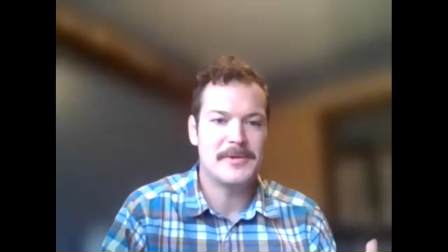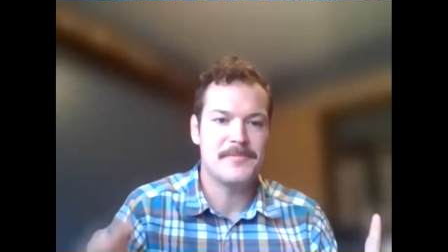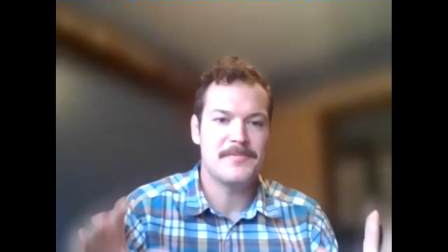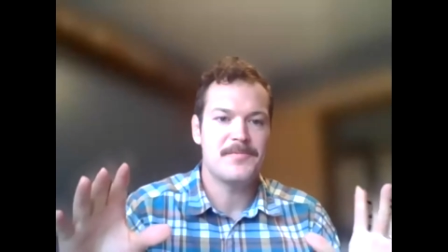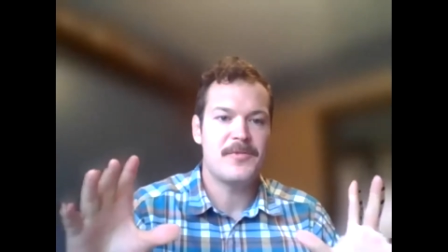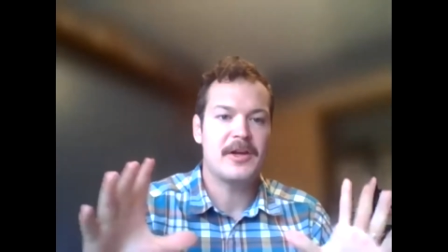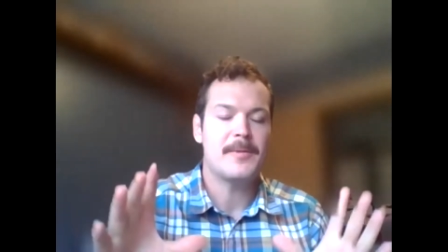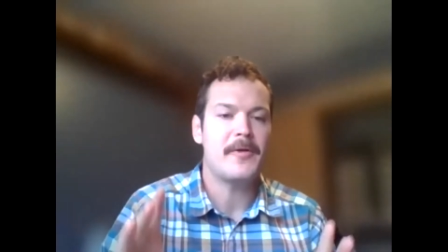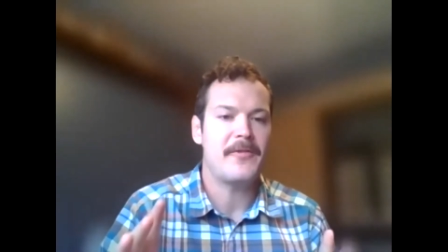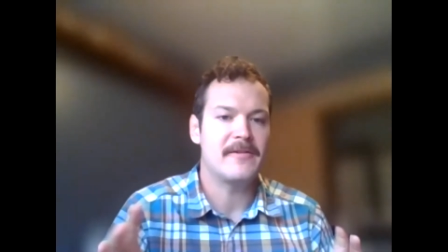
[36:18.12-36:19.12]
mean, think
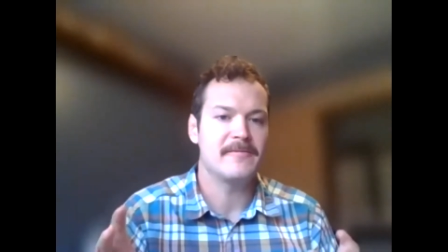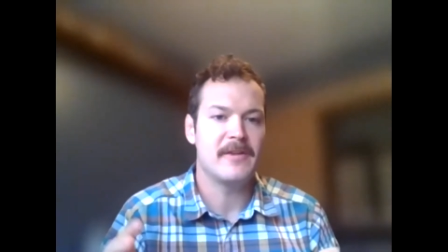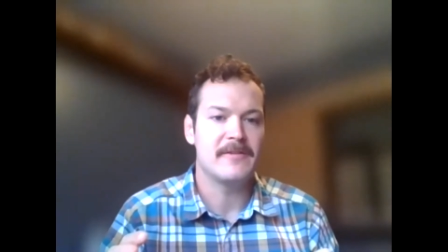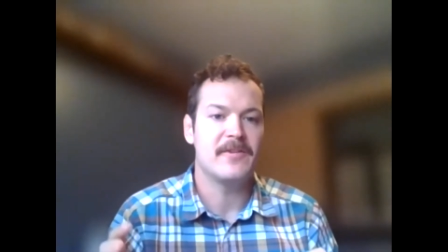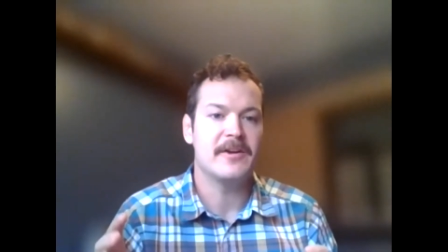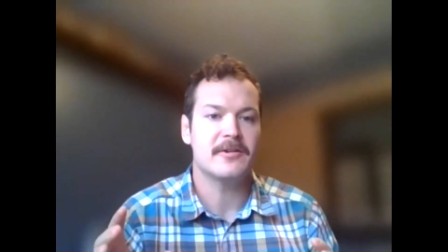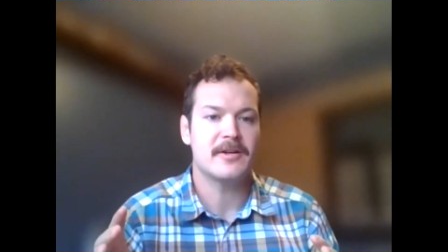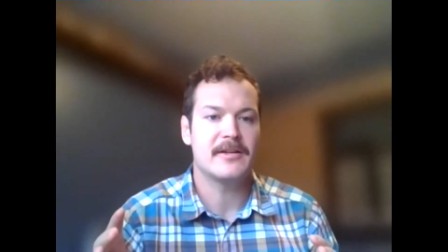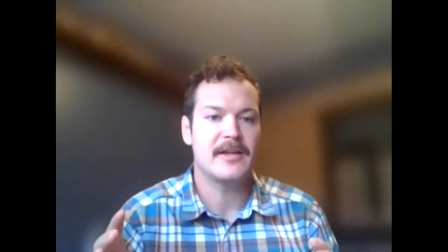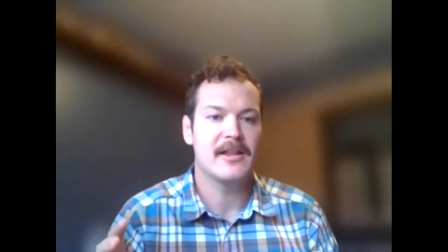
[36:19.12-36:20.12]
about that
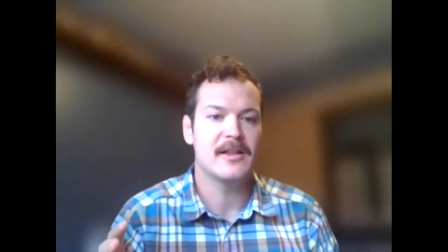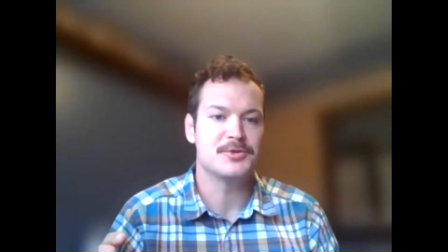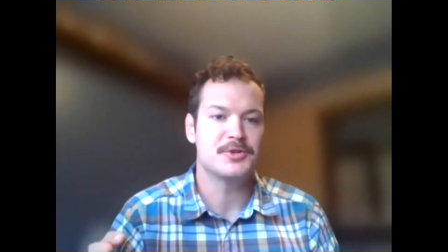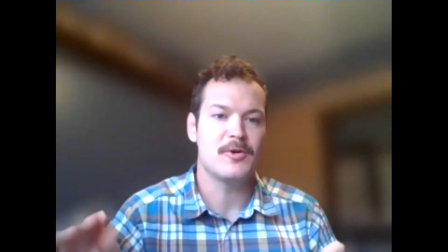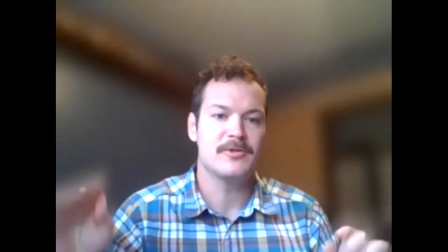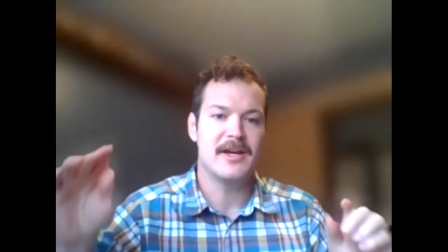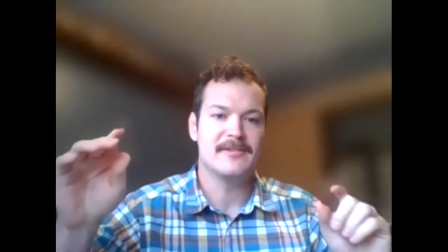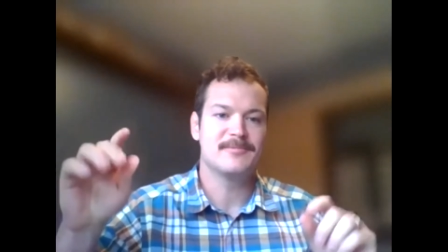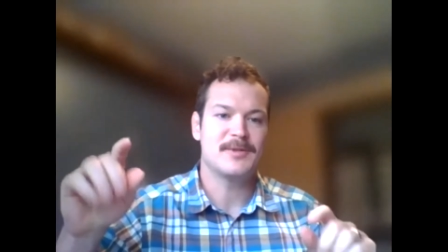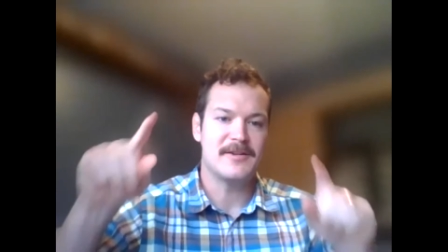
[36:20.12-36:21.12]
figure Caleb showed
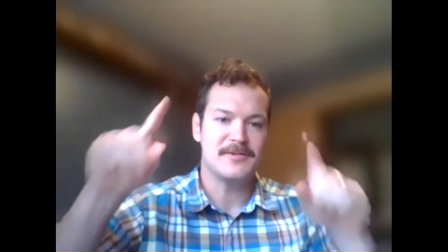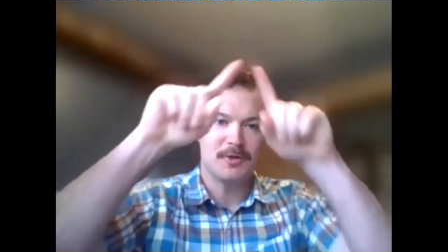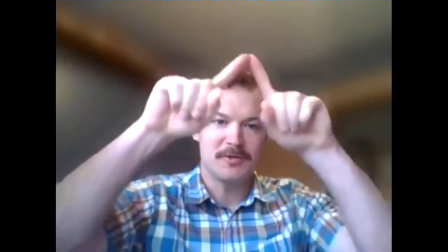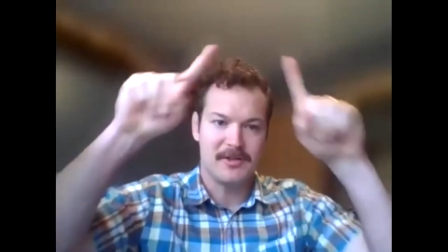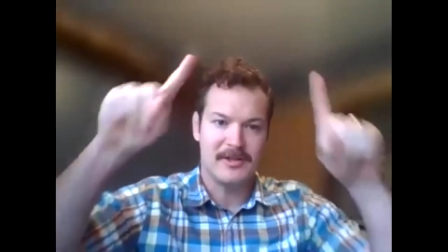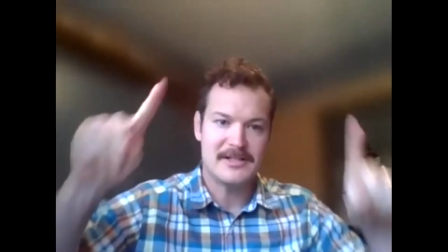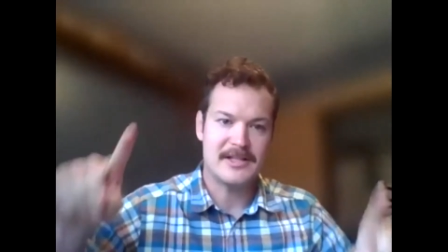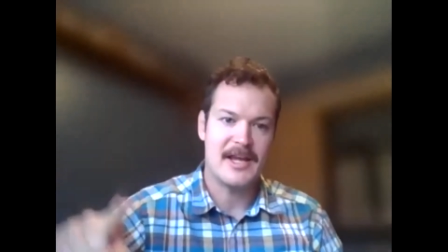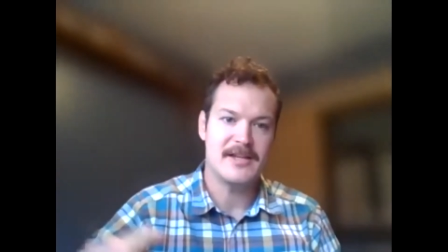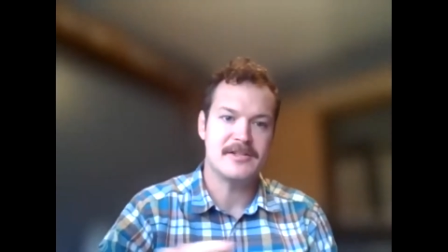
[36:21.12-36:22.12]
that kind of shows the Loess
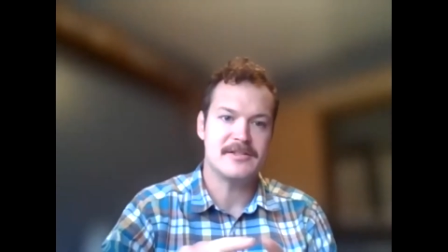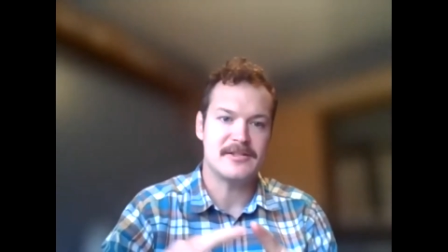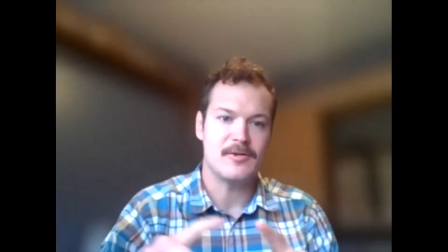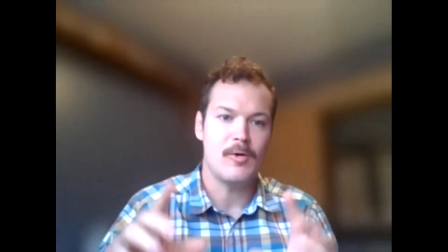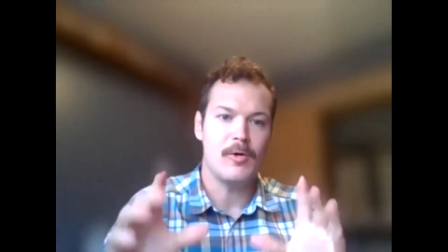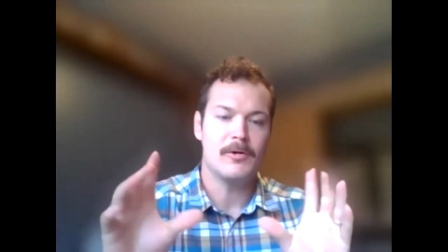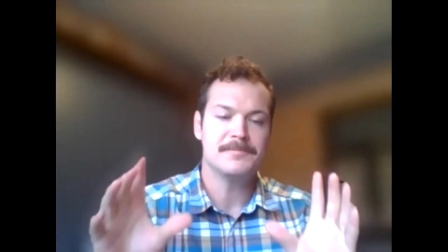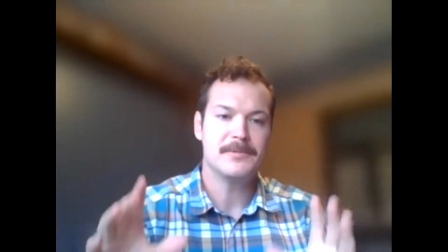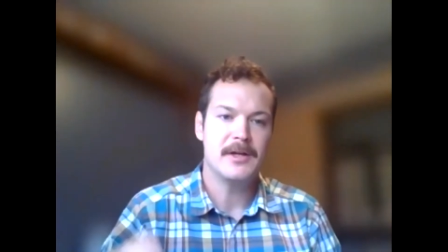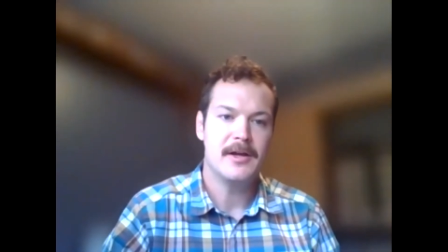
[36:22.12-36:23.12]
Canyons as a
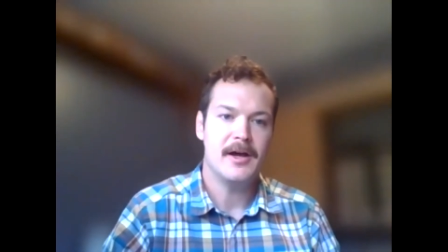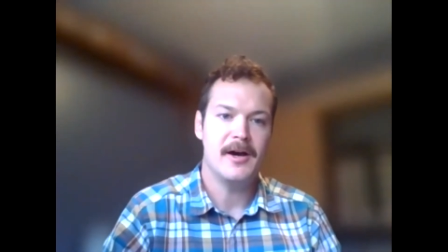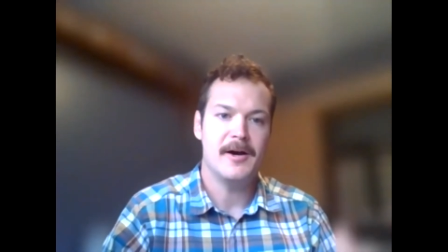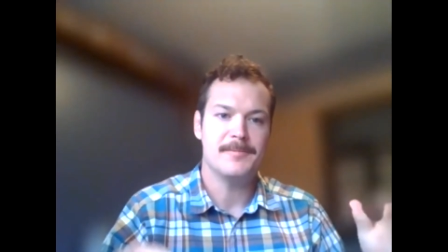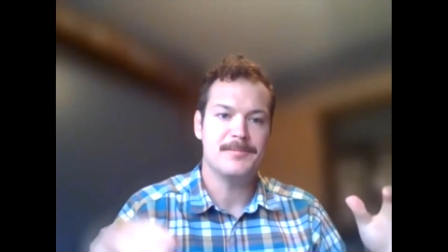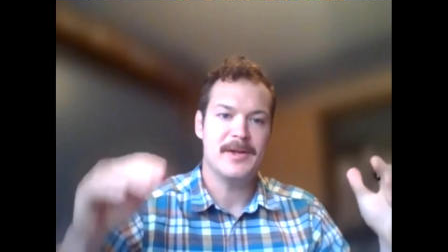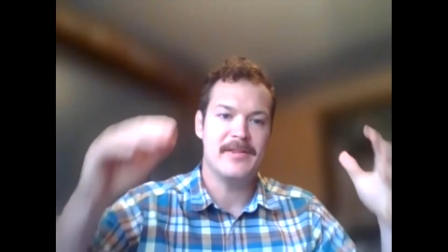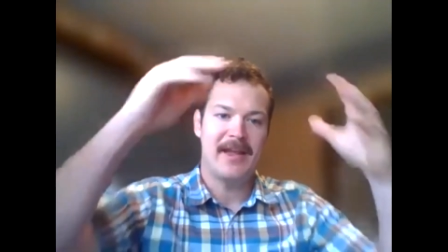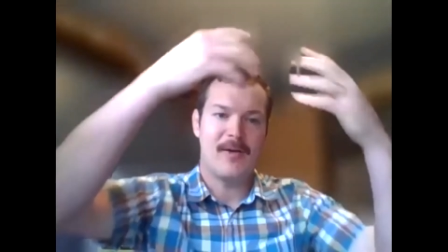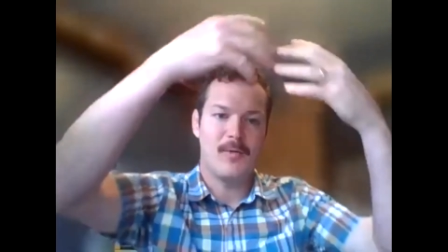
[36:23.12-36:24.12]
whole,
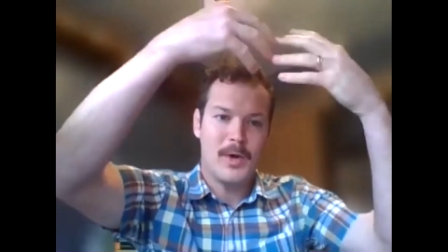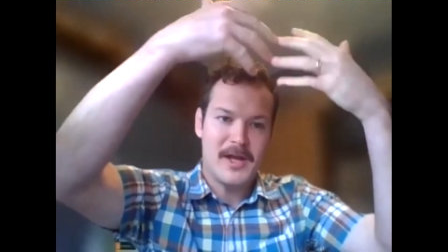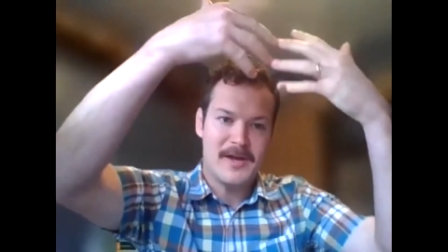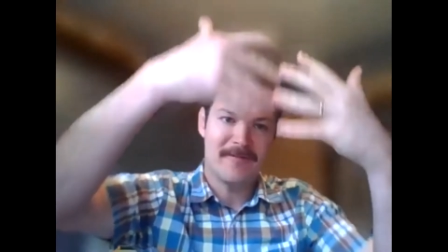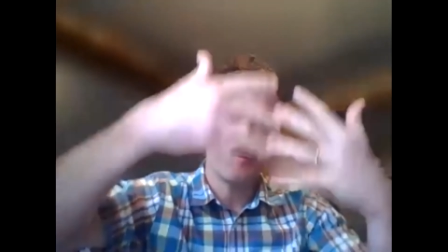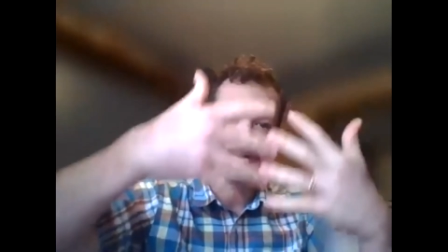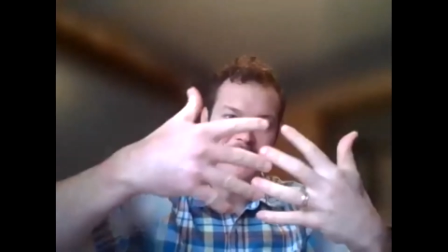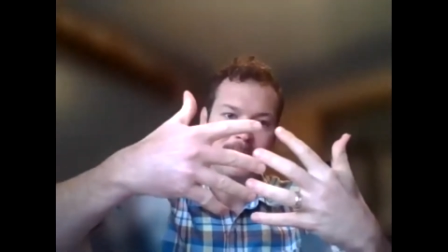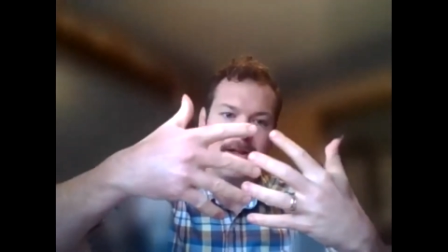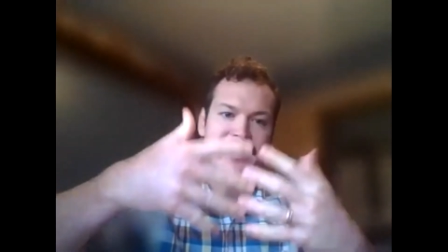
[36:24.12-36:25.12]
and that wave of
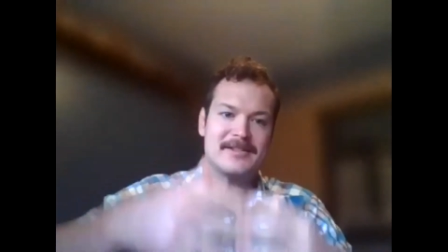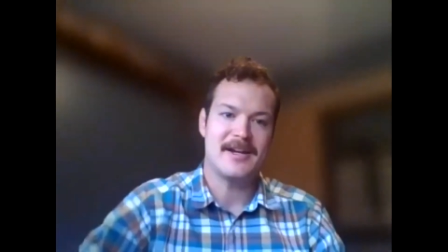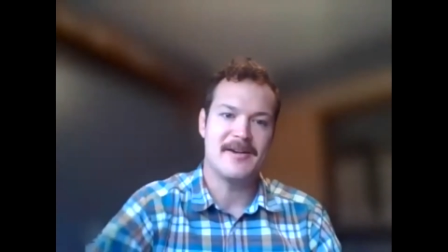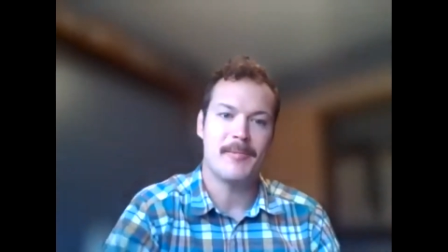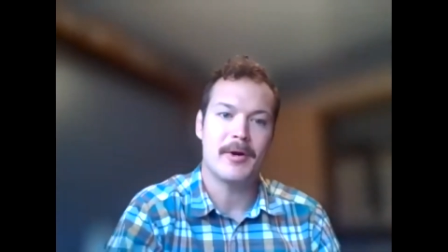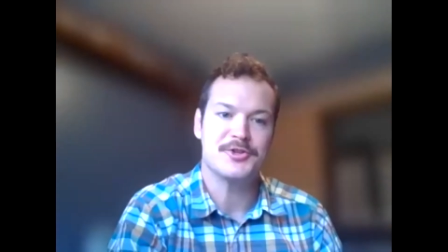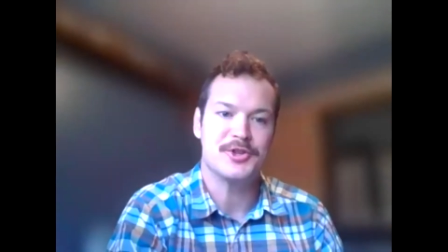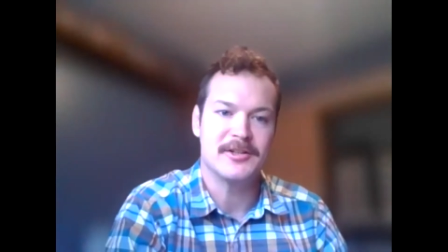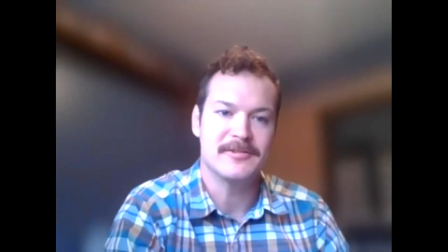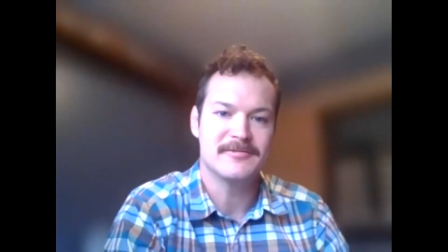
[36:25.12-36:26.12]
woody plants kind of
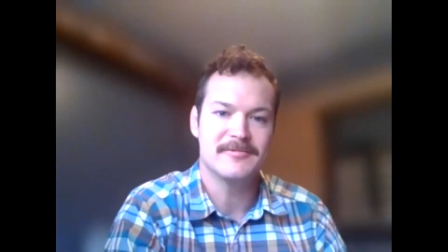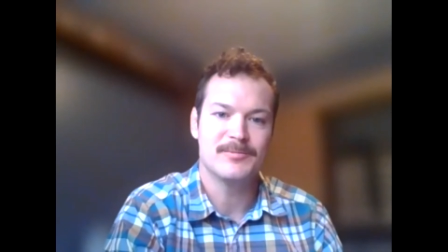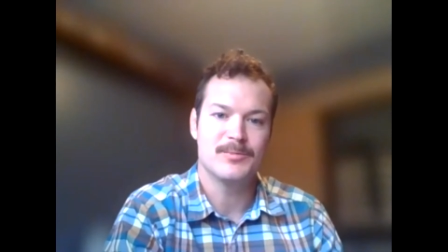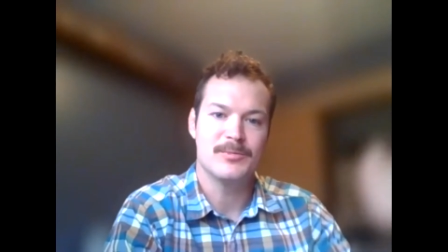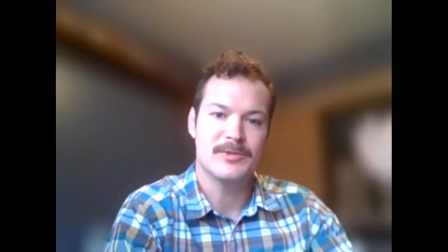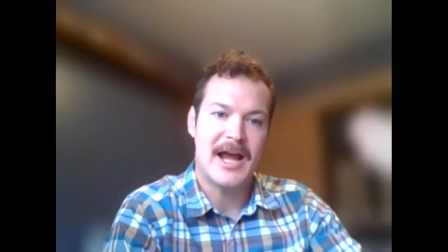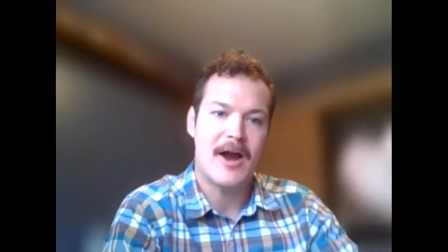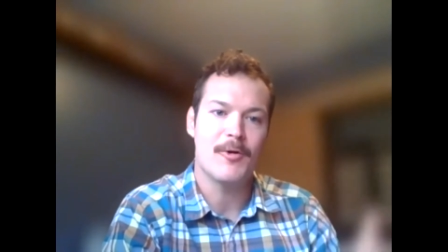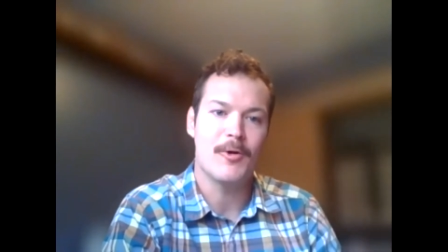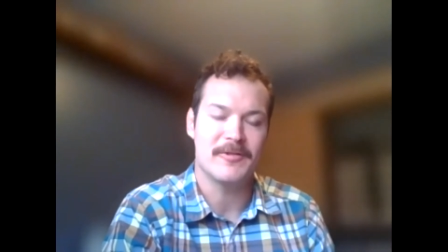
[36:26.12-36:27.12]
marching
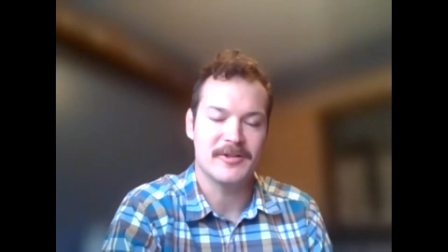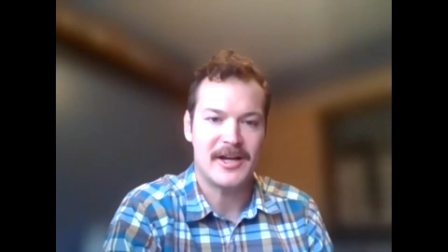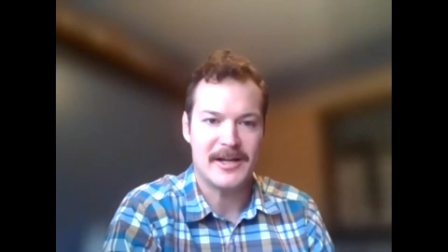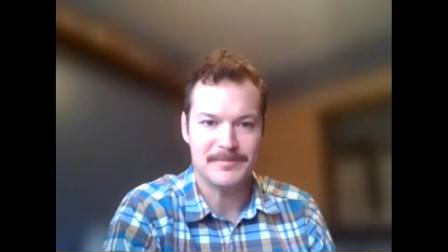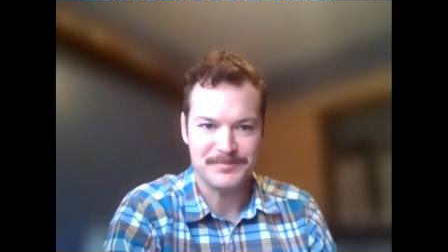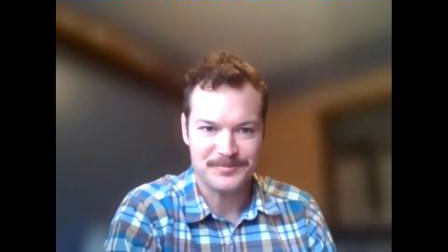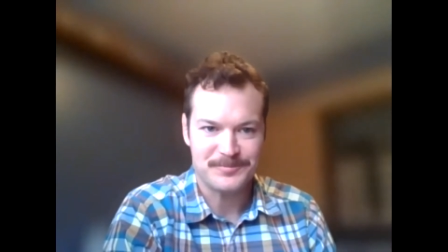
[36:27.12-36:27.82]
down over time.